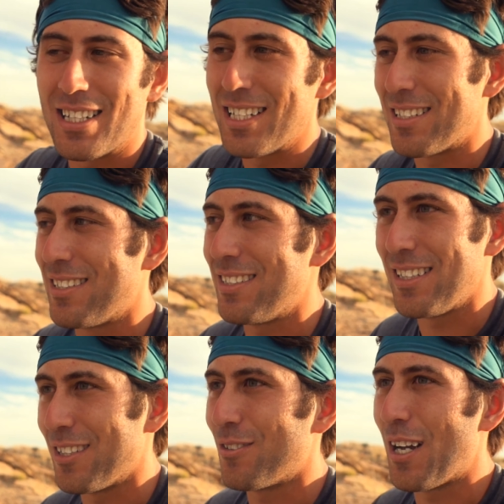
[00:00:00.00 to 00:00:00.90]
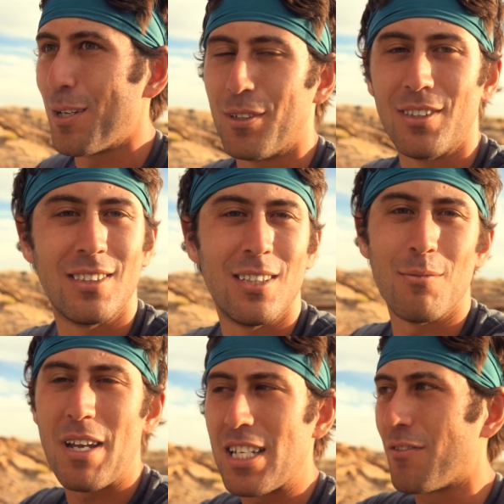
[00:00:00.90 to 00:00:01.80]
It's incredible,
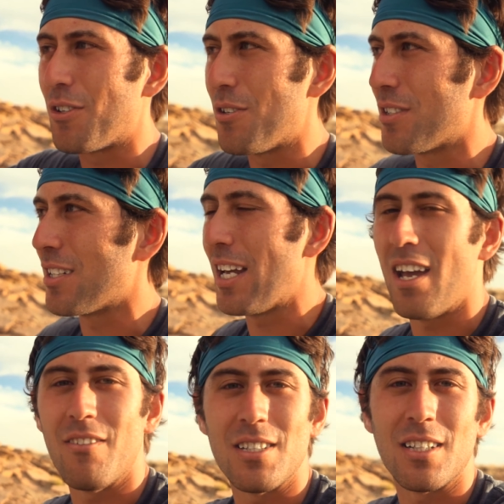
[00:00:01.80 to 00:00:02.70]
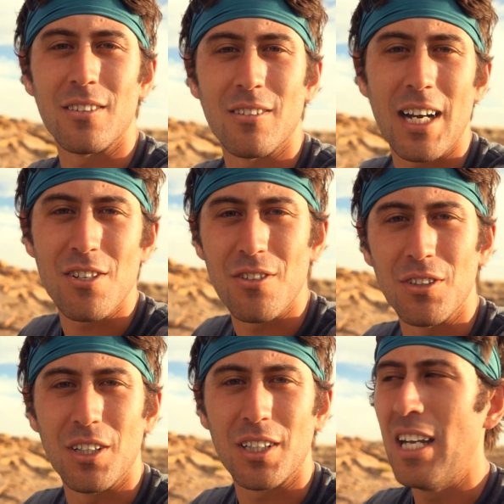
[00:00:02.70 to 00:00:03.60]
amazing views in every single direction you
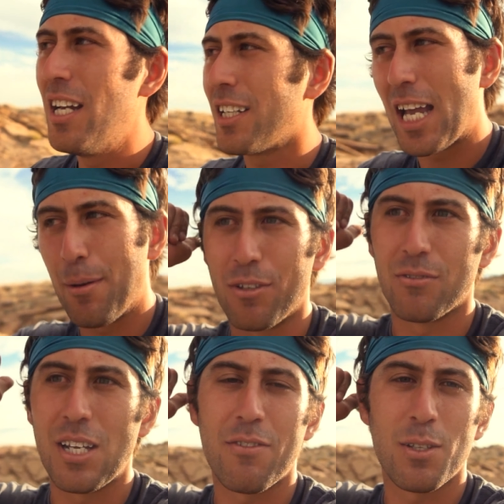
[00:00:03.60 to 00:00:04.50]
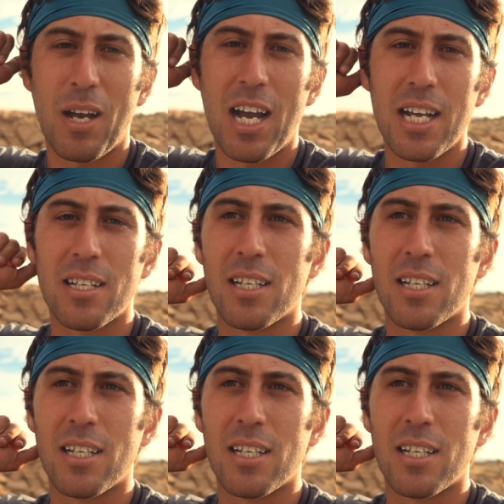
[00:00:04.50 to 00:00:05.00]
look. Capitol Reef is behind